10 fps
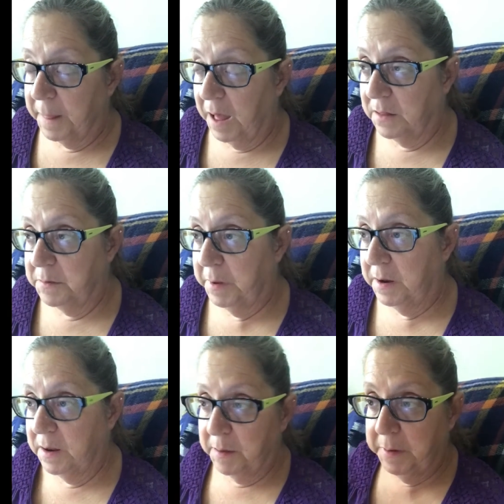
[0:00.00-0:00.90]
I'll admit
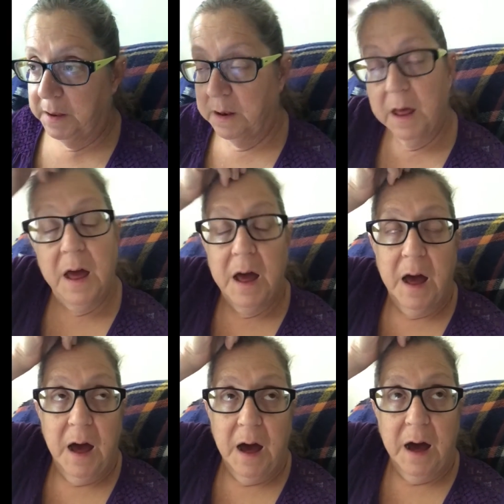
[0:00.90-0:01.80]
it. I mean,
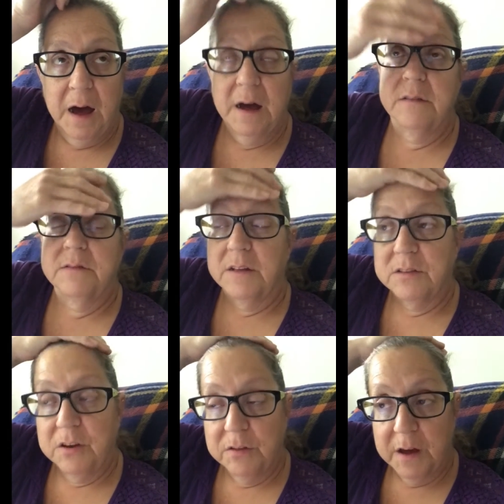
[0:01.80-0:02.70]
uh,
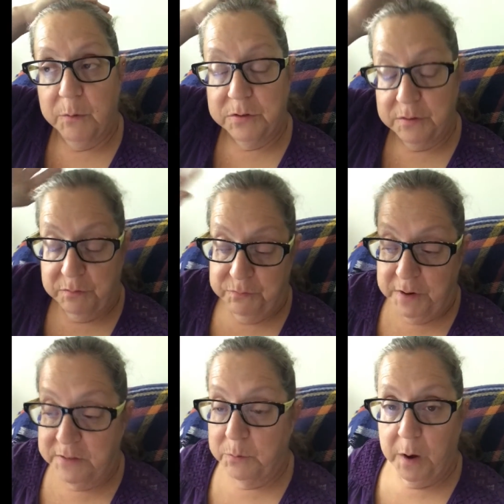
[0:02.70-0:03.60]
that's you know, that was the
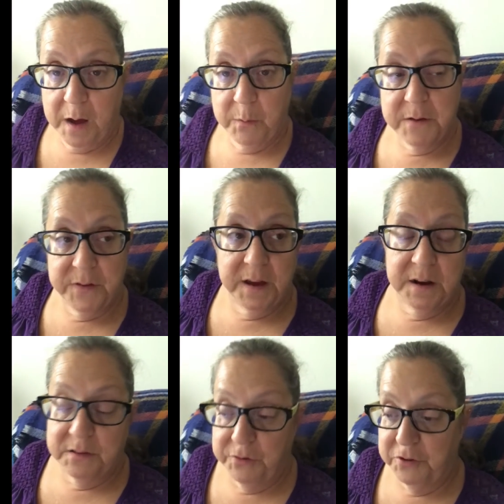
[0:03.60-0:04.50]
reason why I went
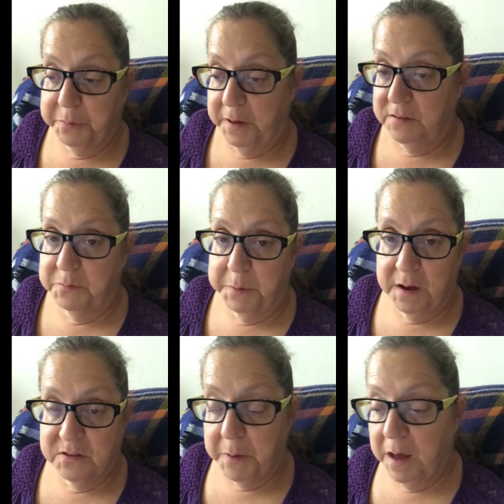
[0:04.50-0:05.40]
vegan in the first place is
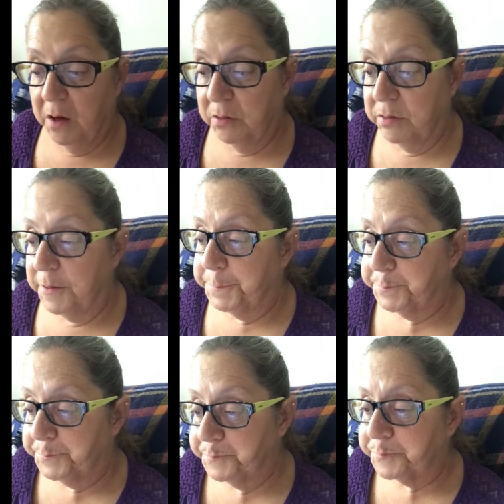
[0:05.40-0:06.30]
because of my health.
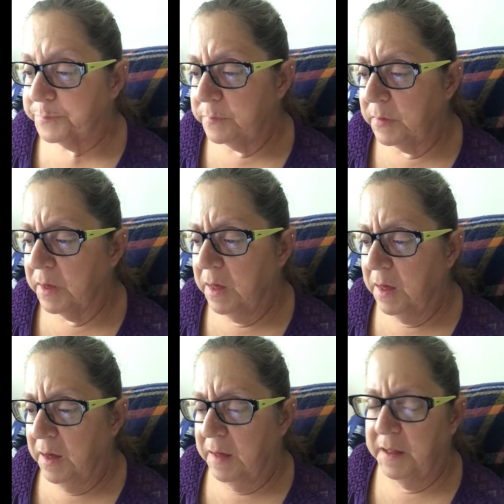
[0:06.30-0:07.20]

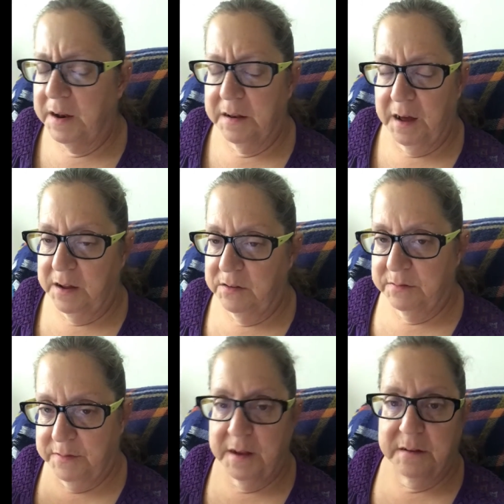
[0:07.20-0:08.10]
And then I
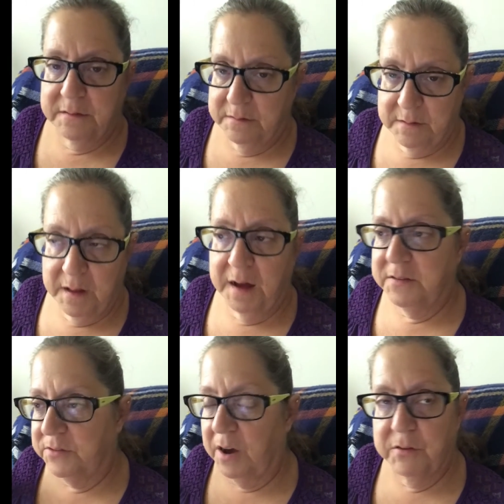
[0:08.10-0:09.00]
then I
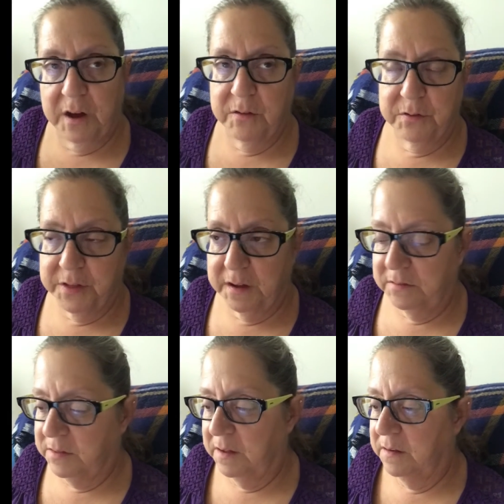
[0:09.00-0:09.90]
discovered other
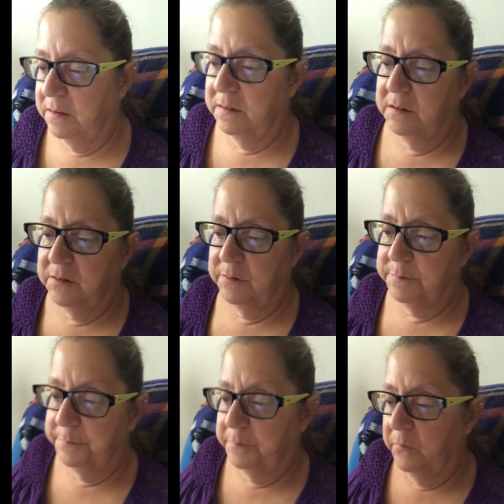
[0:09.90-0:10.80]
things that you know
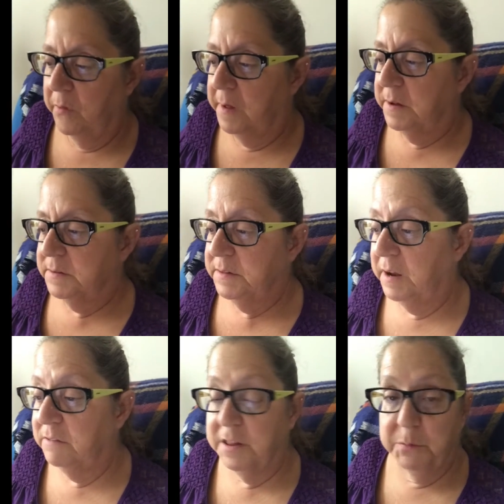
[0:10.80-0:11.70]
that
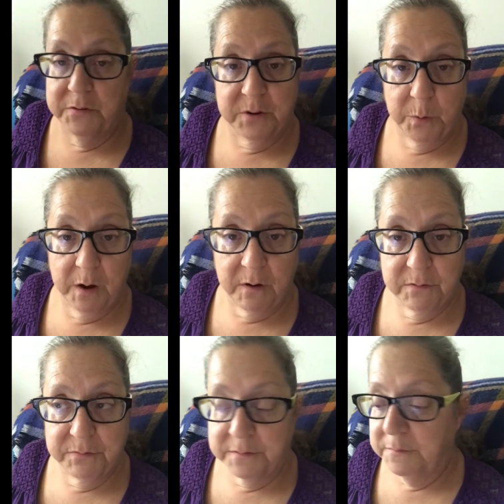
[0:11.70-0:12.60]
I really wasn't aware
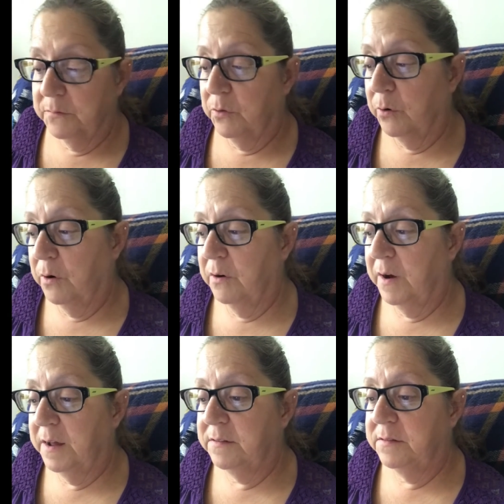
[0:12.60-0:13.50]
of, or
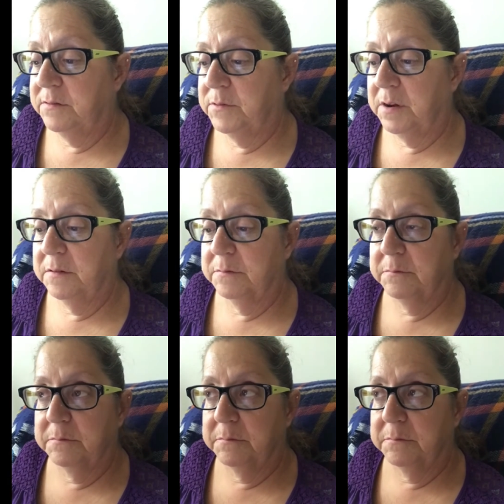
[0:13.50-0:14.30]
I didn't